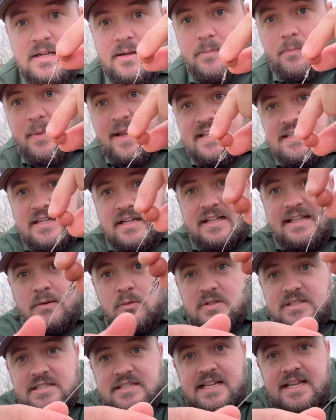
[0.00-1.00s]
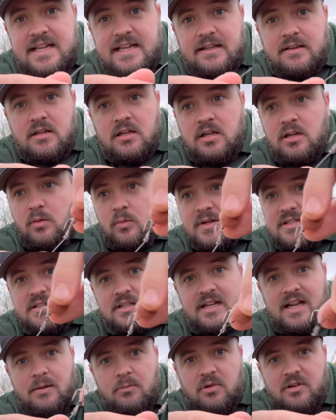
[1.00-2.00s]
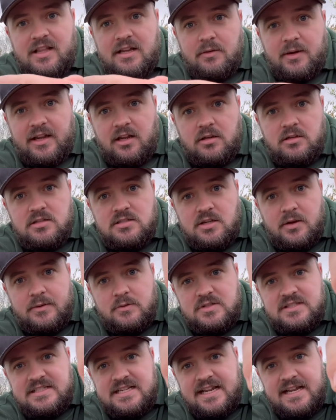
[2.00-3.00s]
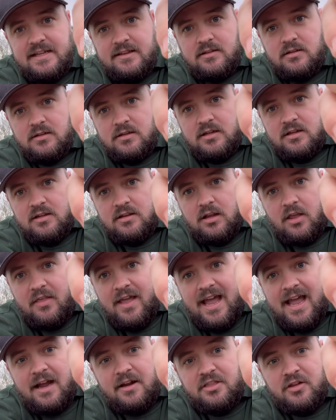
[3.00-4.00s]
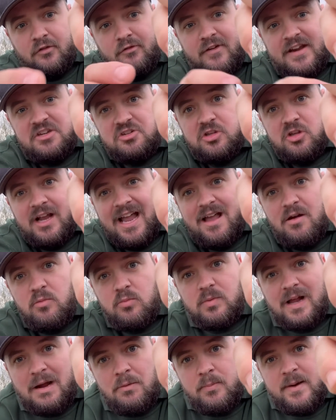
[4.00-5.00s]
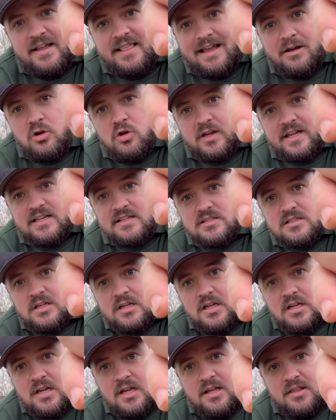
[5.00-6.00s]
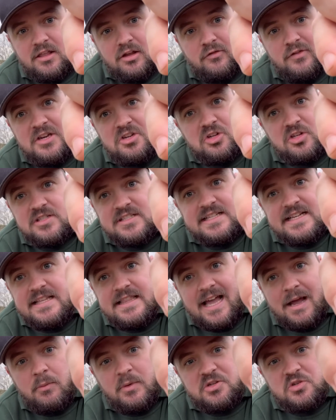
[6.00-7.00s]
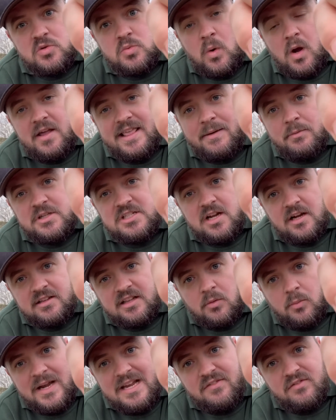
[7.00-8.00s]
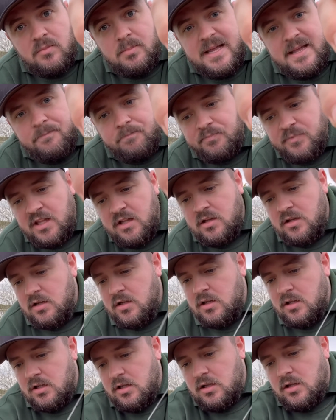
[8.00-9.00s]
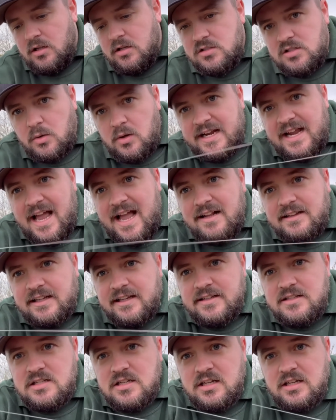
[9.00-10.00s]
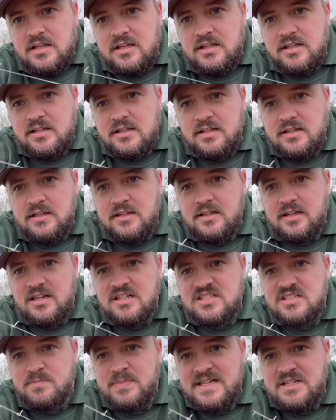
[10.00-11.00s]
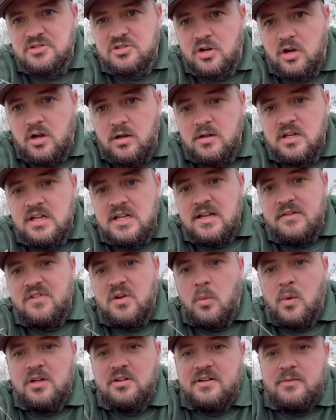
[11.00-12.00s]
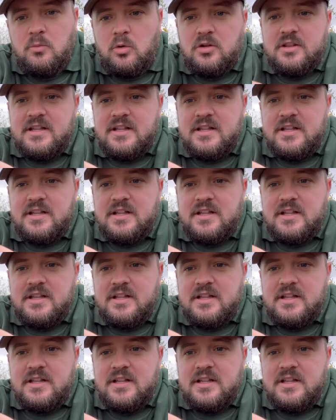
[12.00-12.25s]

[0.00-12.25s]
basically it was sitting, where's the camera? There we go. So it was sitting like that, and the fish, look how big that hook is. The fish could see that, which is why they were turning away from it. So I added a split shot. If you're wondering what